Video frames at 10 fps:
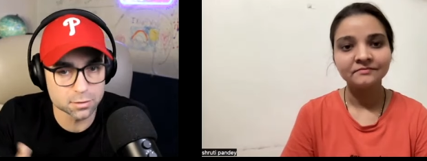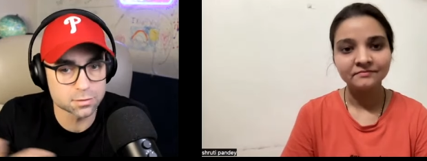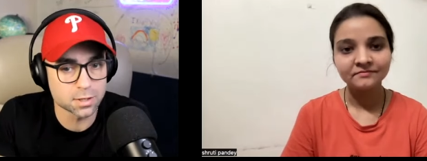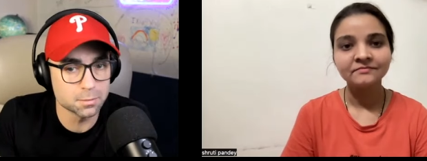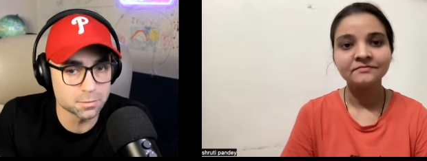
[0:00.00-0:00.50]

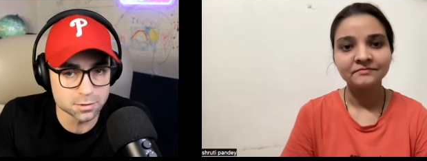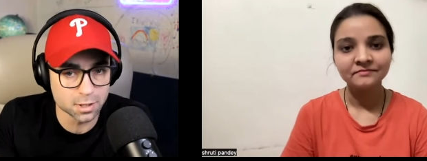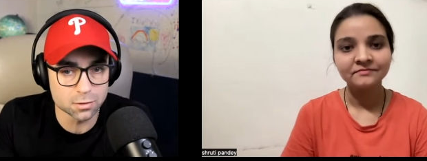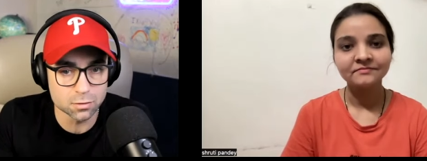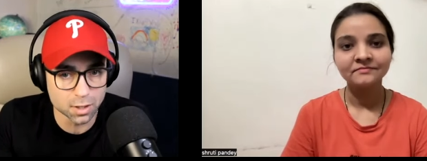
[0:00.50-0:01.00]
Speaker 1: time to
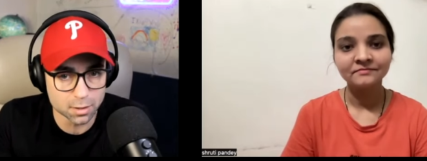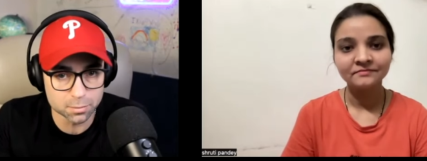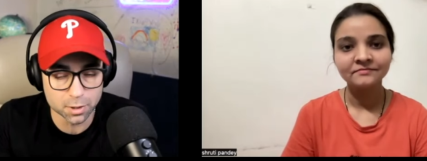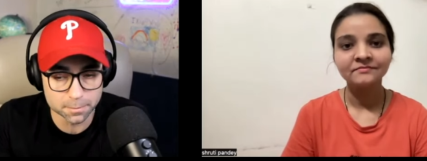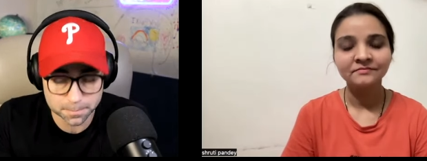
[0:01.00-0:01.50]
tell you that.
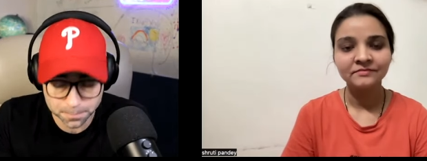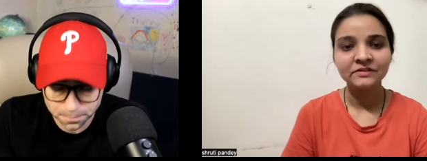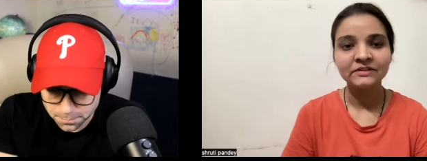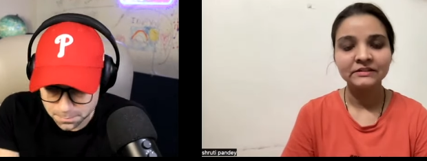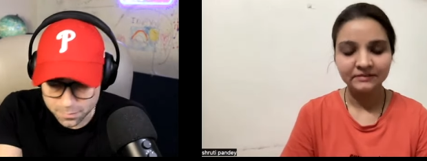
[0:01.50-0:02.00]
But
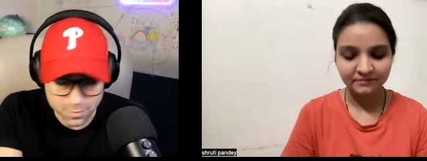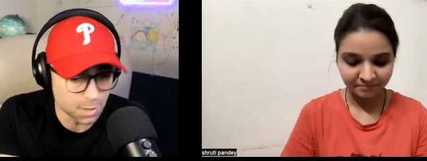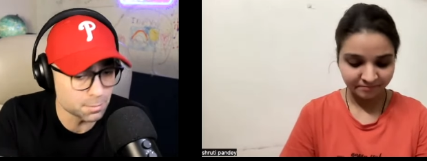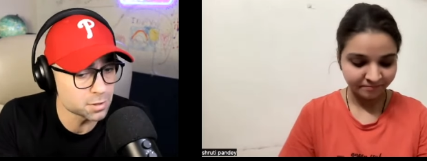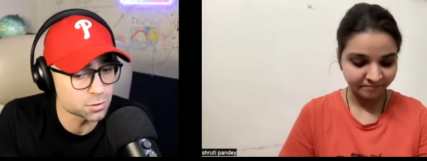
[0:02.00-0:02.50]

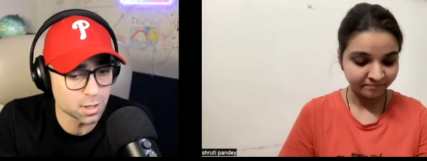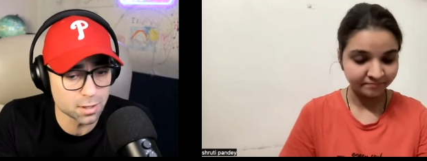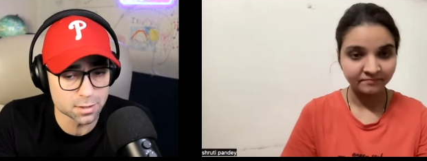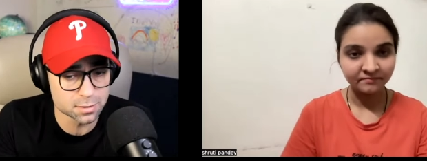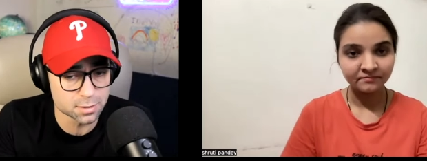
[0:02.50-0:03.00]
I'm not sure how
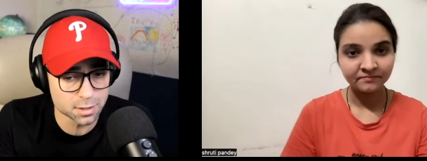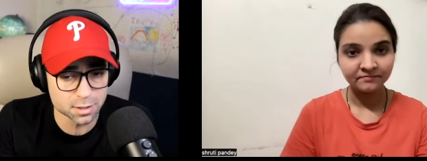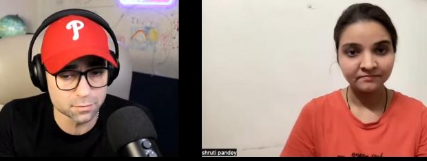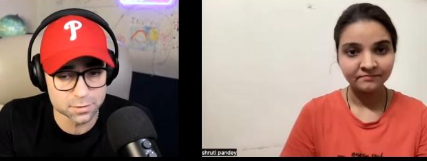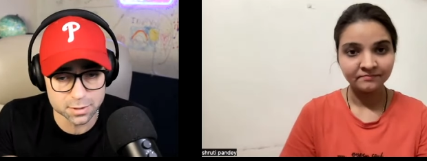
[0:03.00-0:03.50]
that is in
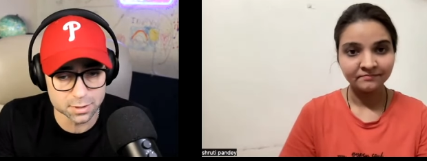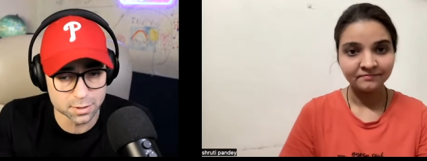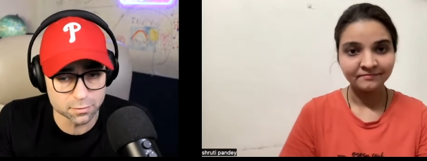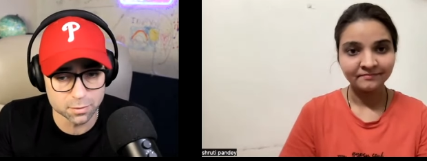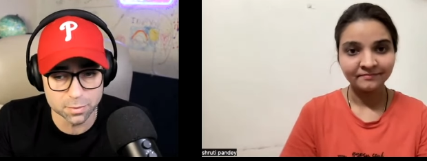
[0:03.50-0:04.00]
India, if it's any
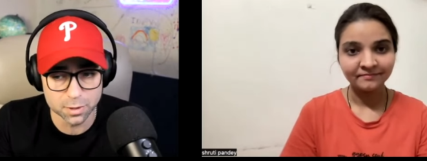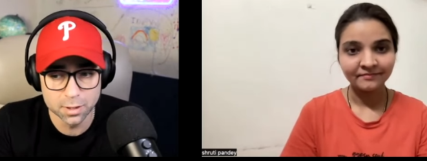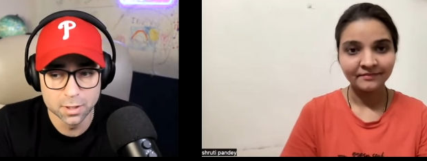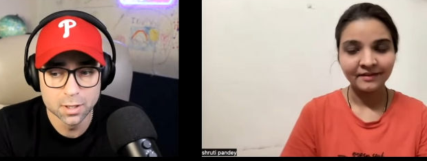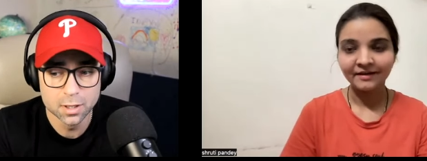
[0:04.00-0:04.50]
different. But
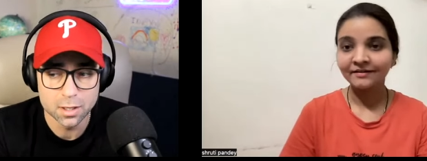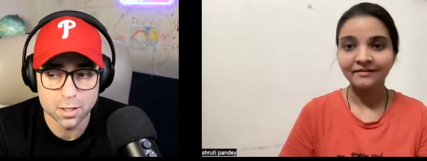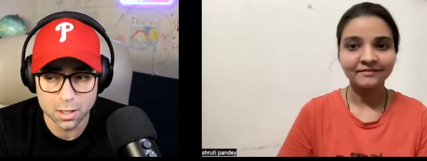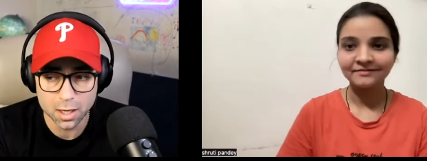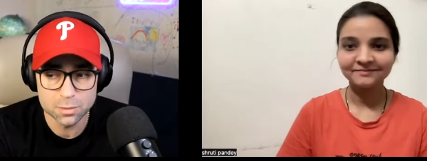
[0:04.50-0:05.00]

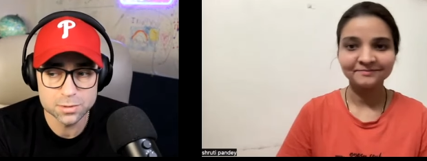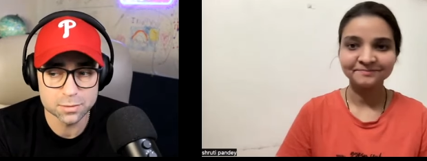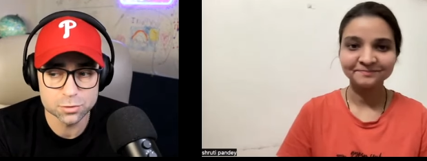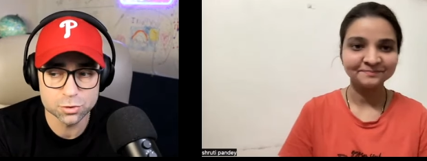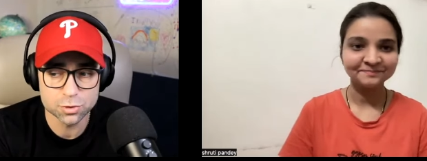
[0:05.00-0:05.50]
uh, I would
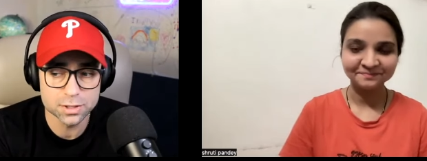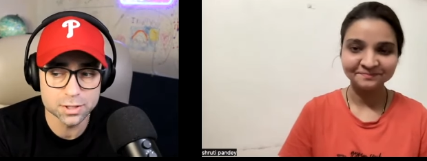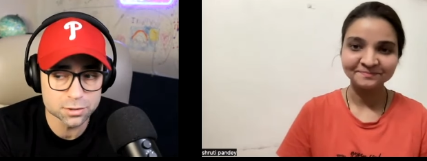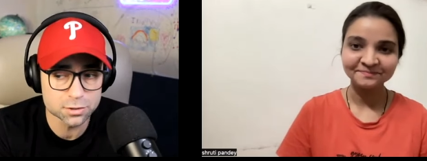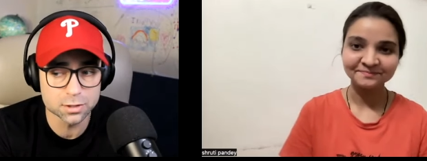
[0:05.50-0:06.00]
say
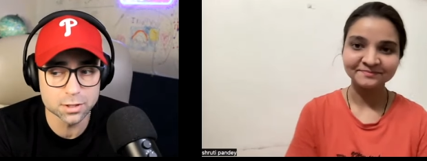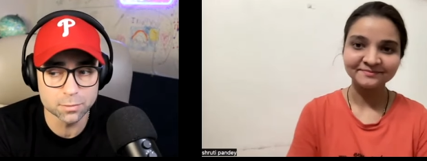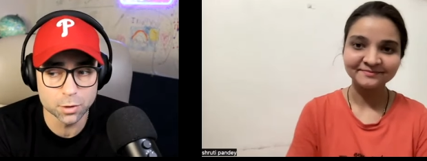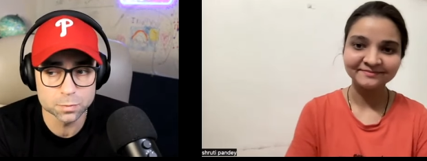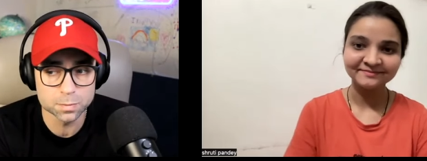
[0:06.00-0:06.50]
traditionally,
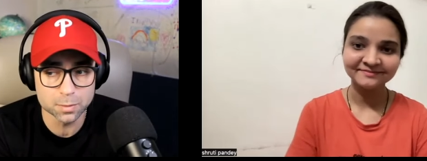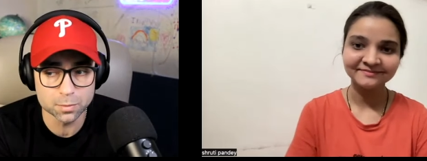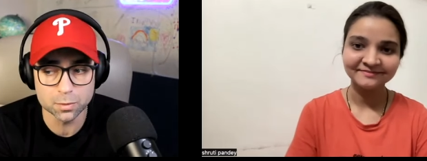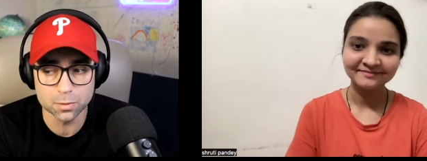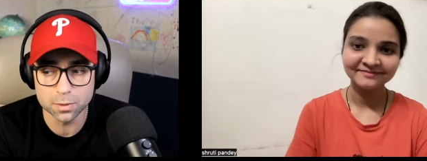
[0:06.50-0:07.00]
most
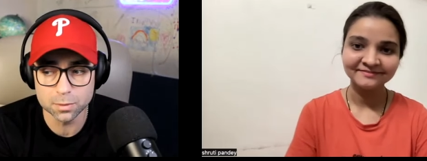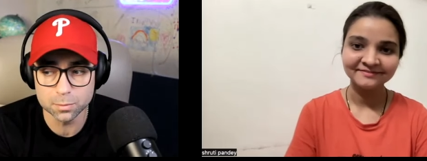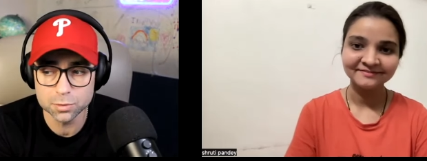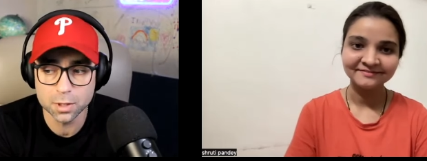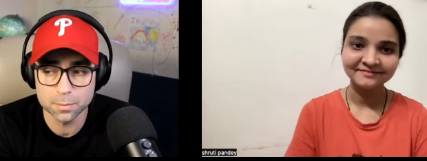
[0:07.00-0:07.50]
people,
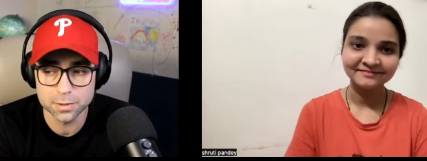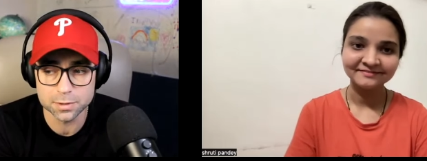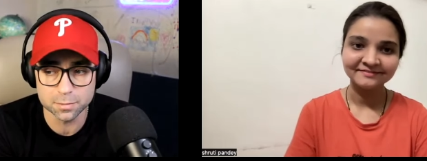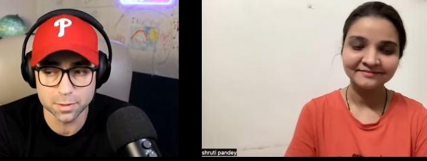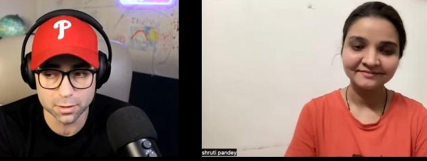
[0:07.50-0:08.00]
most companies
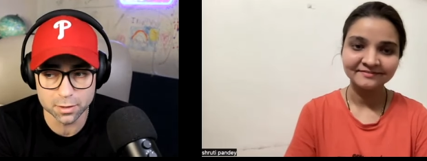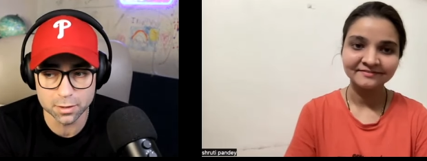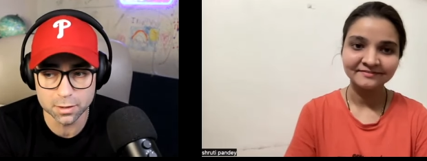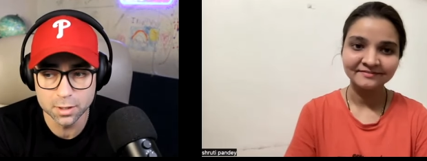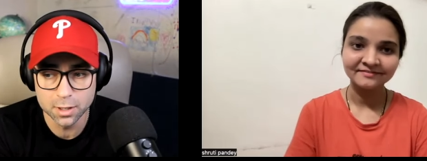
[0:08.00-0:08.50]
in
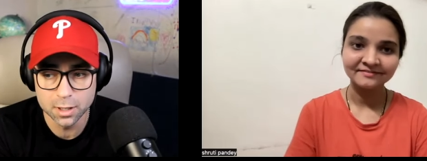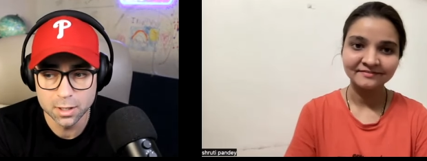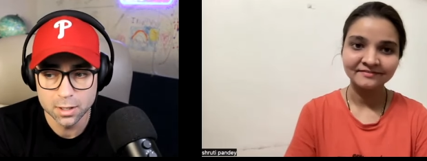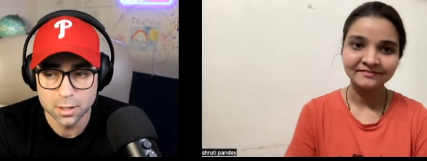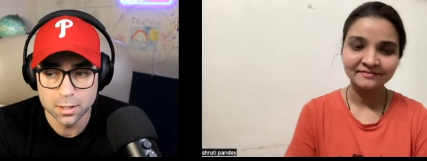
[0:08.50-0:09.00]
America
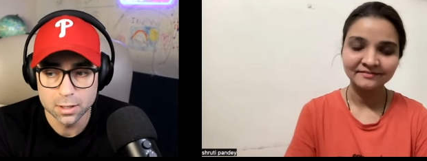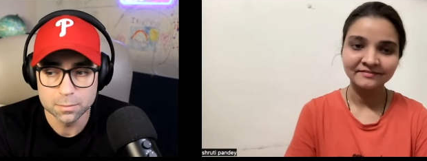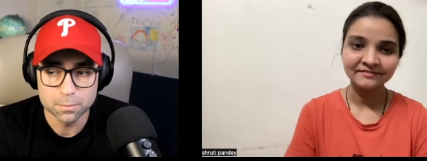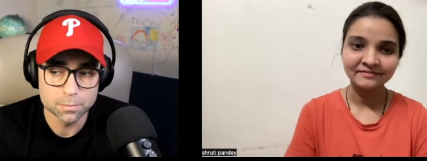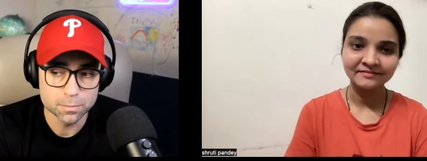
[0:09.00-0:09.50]

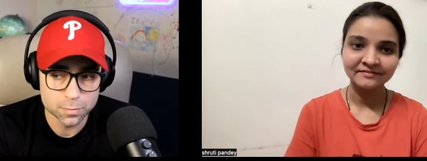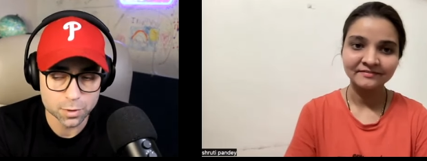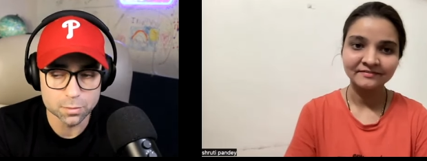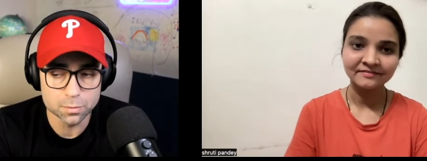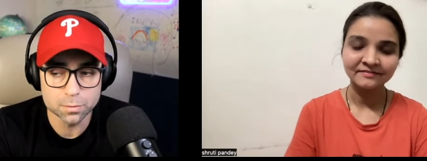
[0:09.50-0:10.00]
you
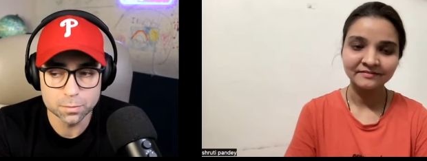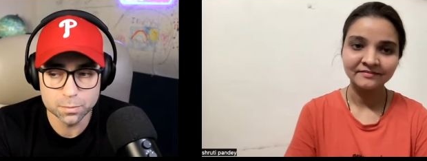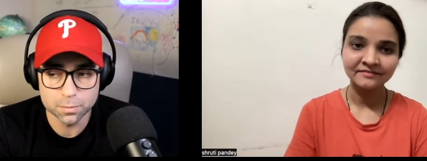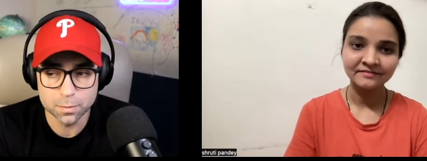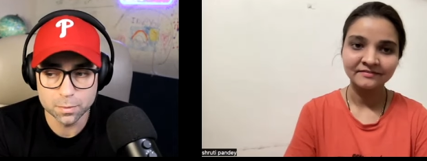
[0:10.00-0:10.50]
know,
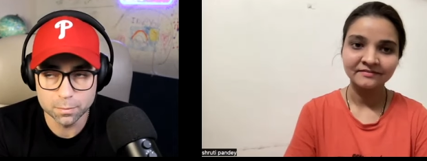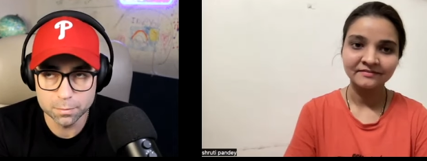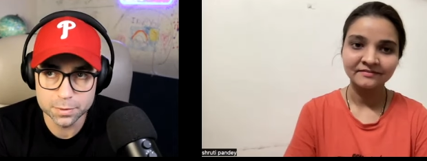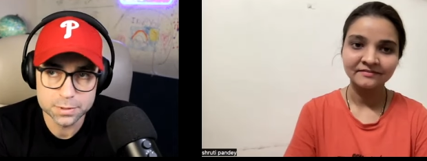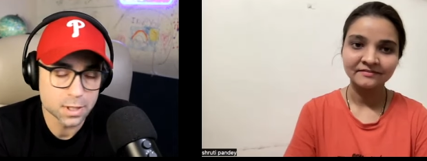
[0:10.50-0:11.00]

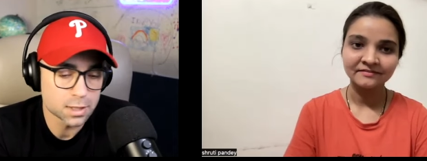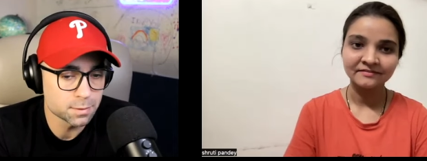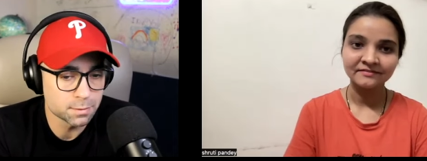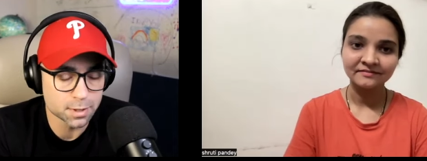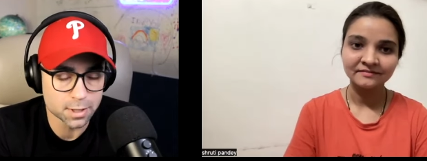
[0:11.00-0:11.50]
besides
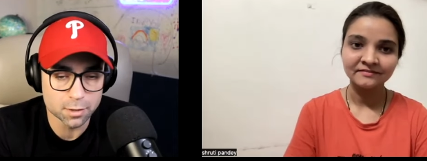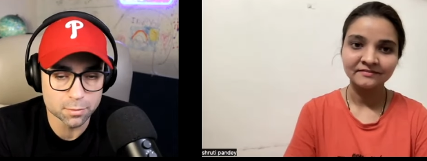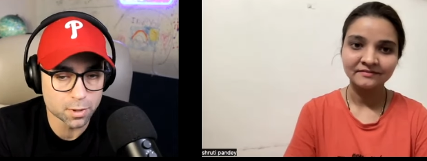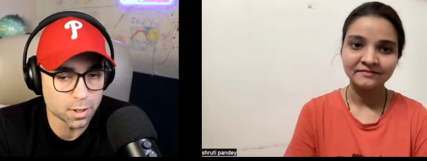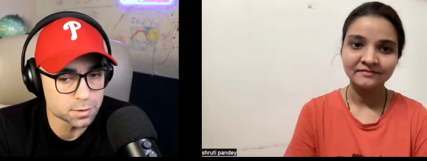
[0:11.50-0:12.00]
maybe like
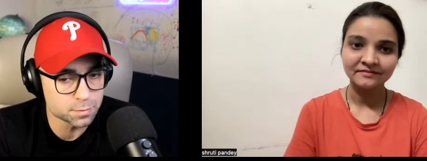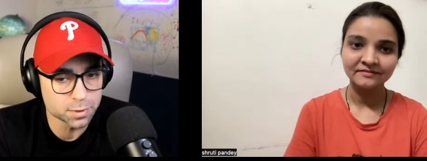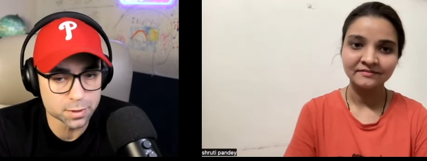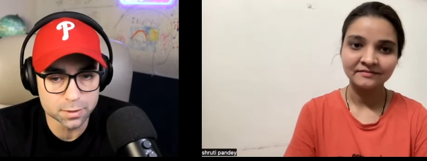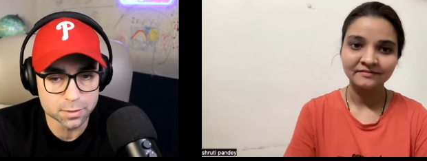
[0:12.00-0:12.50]
enterprise,
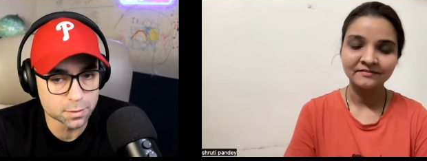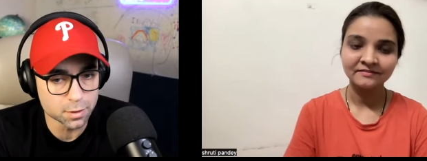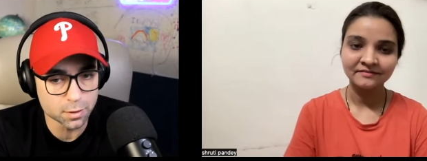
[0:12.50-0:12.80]
big, you know,